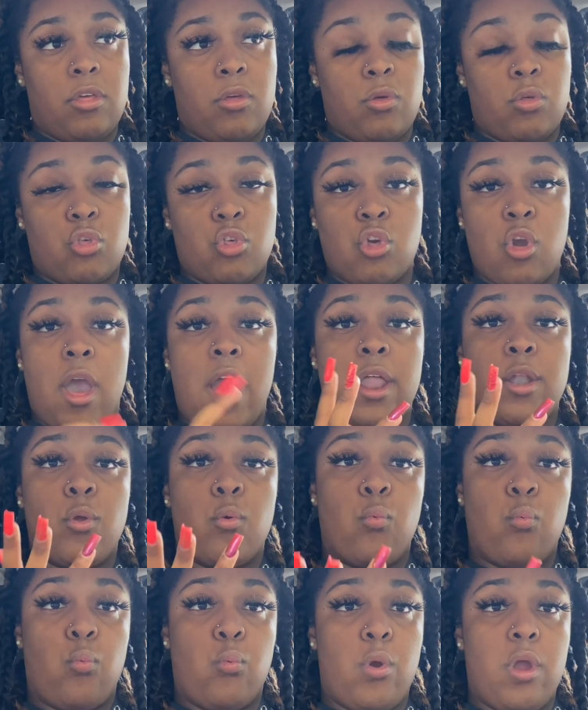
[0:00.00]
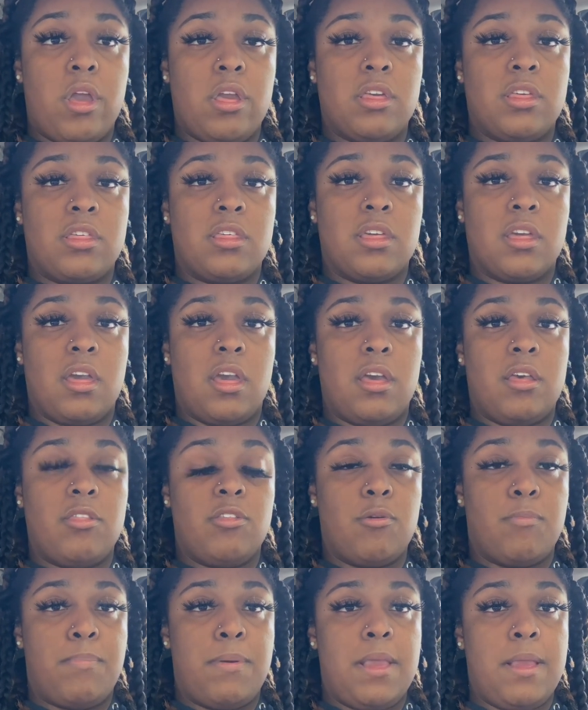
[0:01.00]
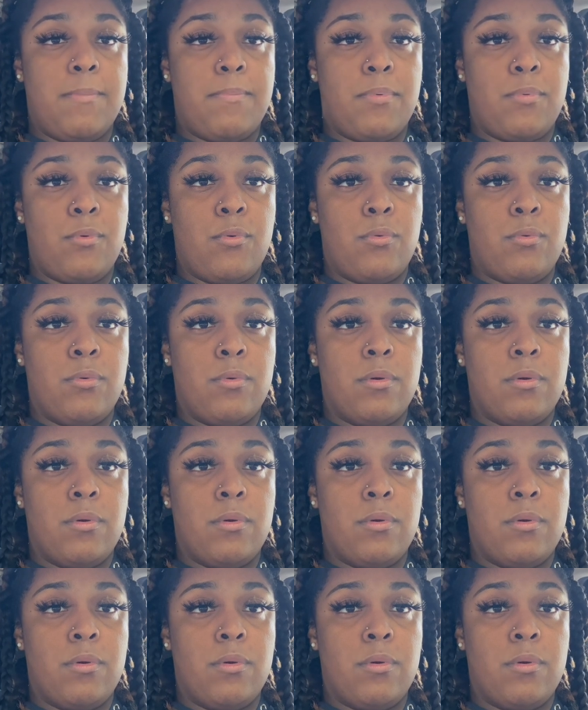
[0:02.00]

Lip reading: trying to rush other people